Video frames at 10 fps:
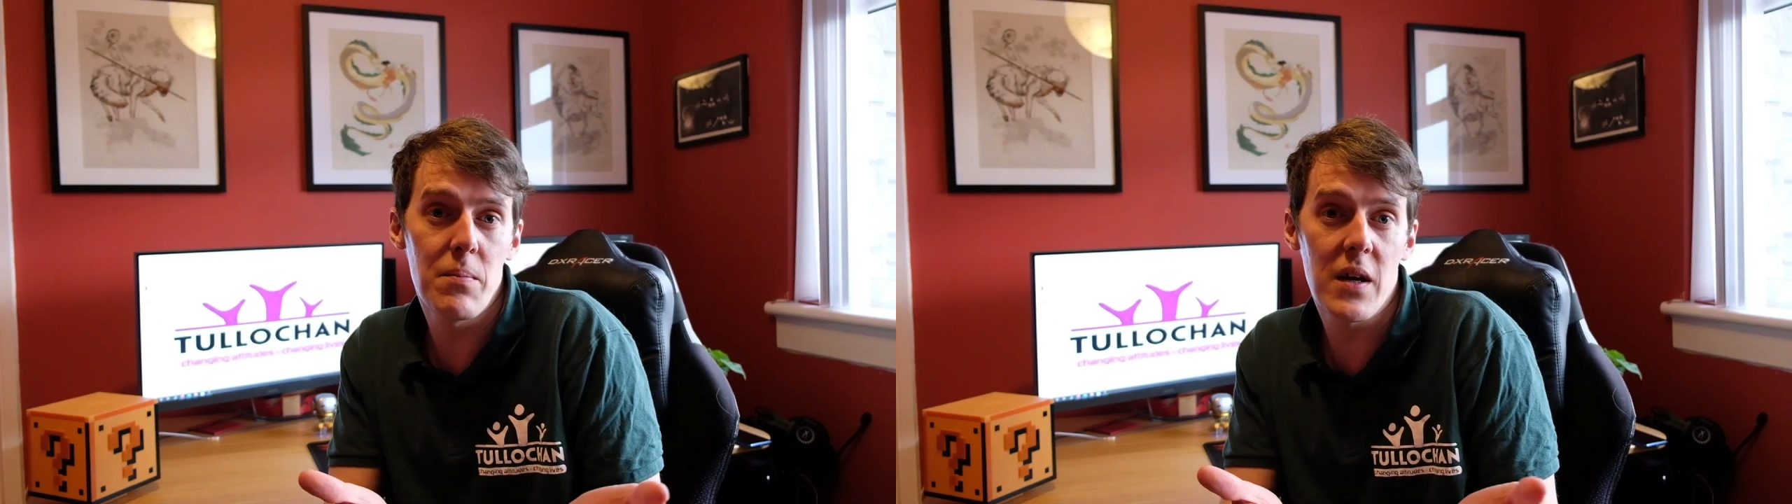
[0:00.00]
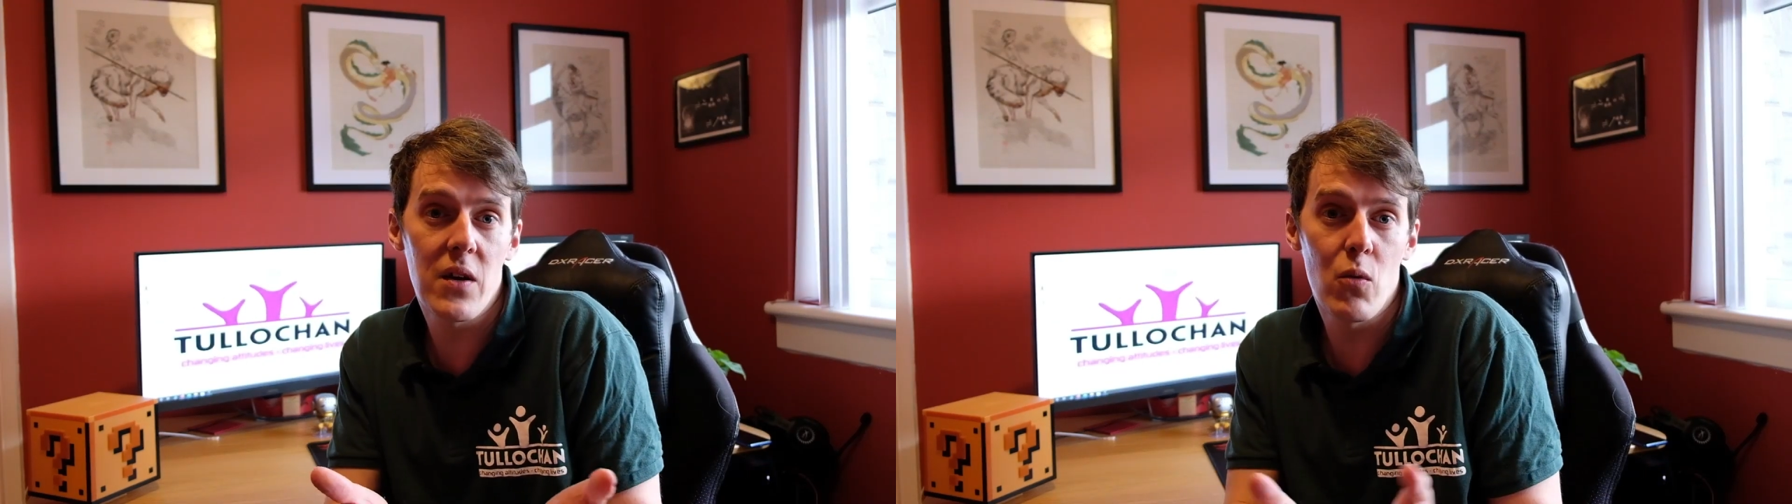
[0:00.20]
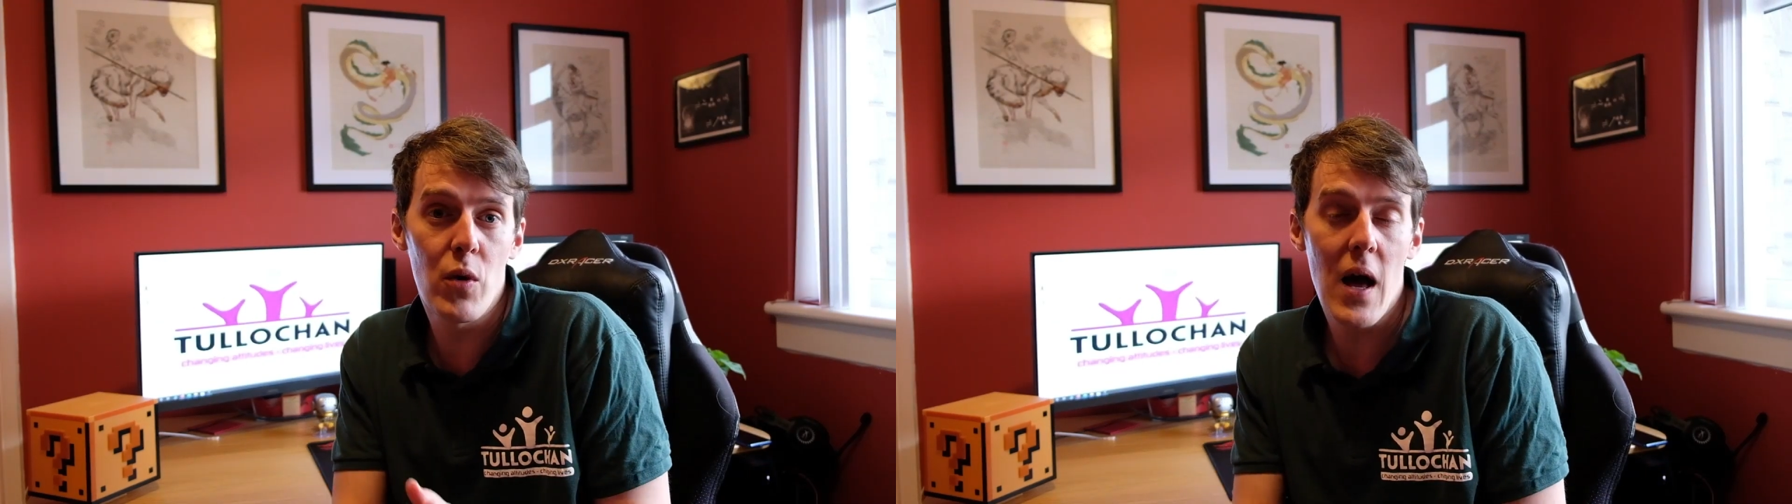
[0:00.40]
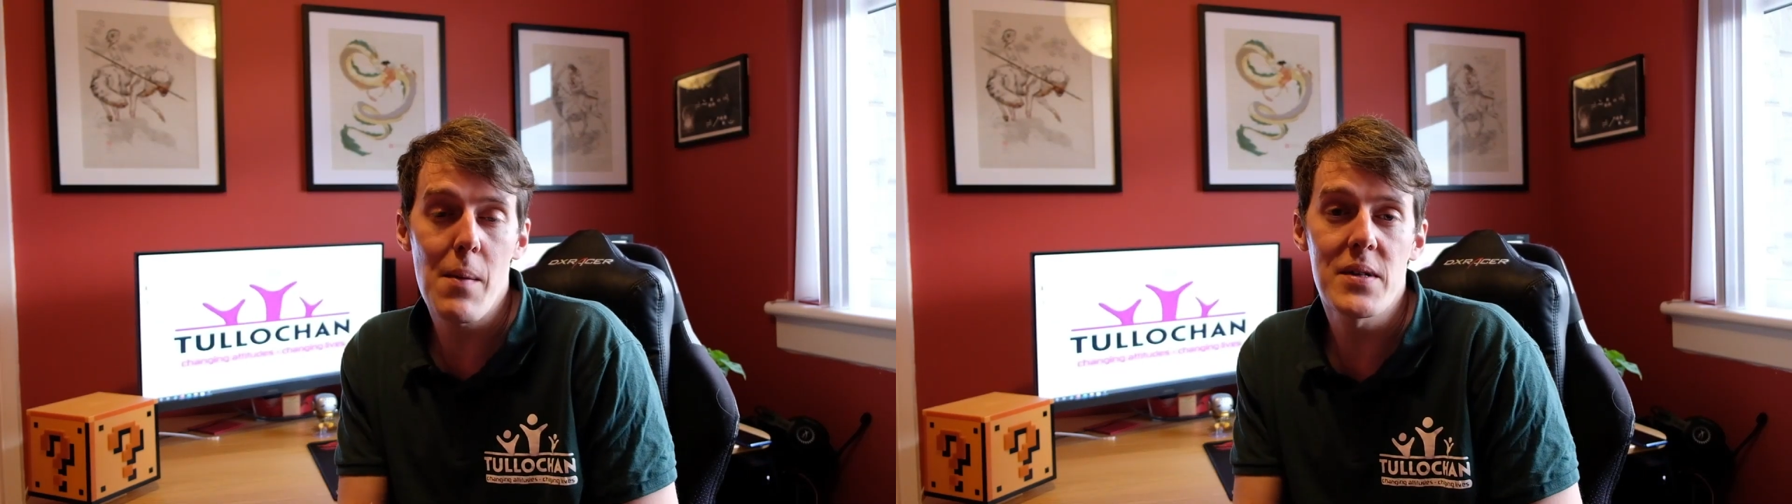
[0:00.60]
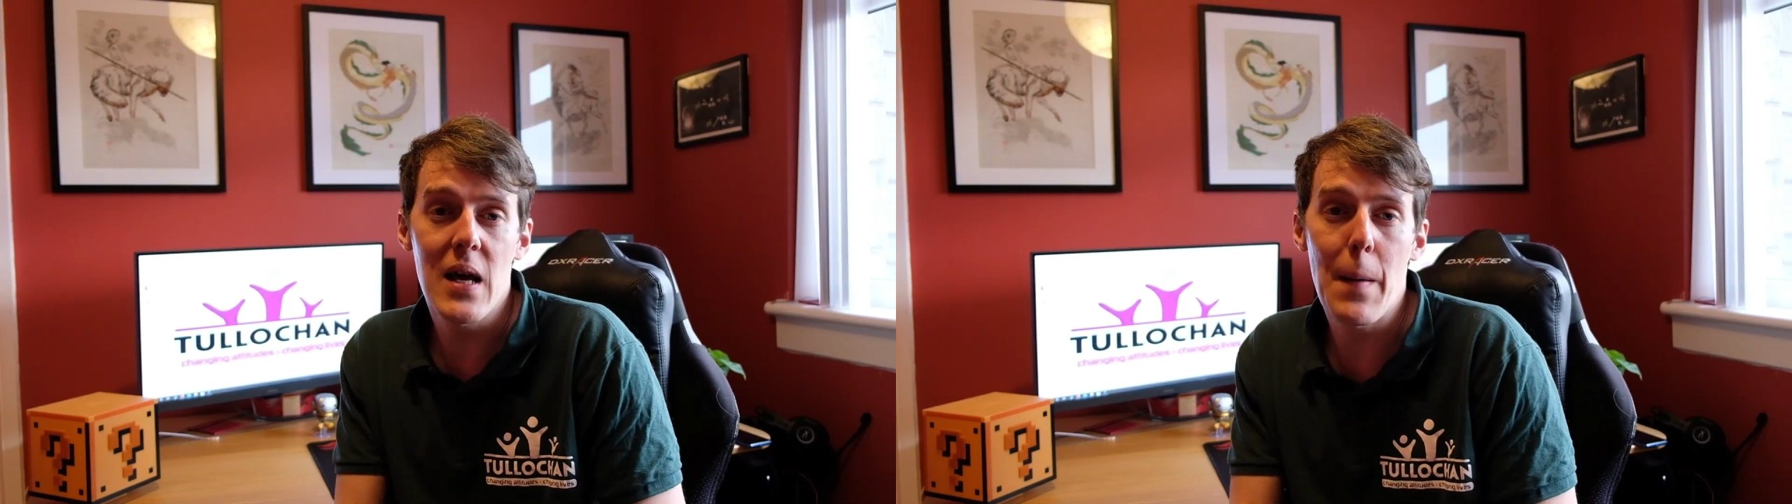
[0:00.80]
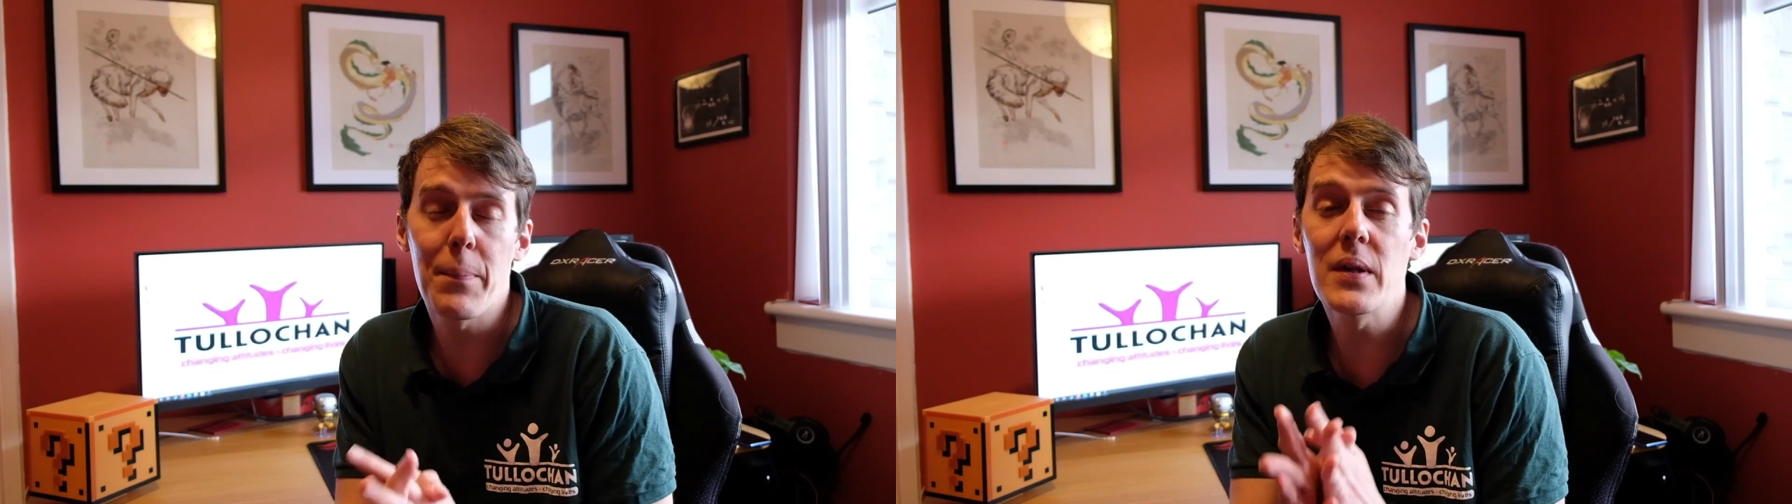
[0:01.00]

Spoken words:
to make your own habitat,